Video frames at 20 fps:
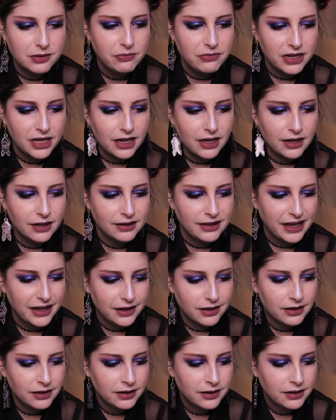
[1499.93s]
to be,
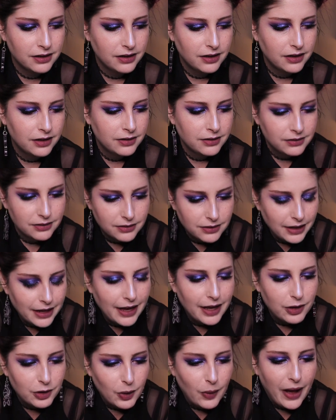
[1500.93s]
like,
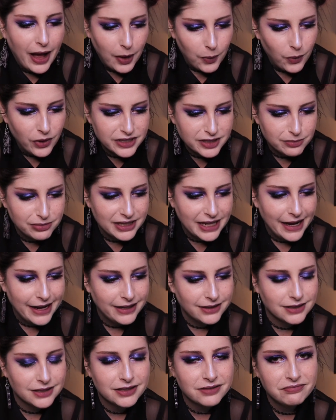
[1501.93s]
I don't know, I was a
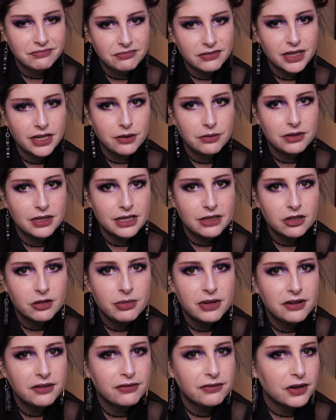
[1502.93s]
plant, it would either
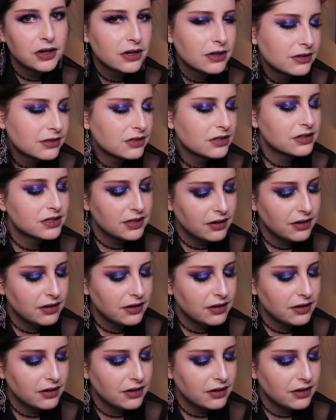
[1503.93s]
be ferns or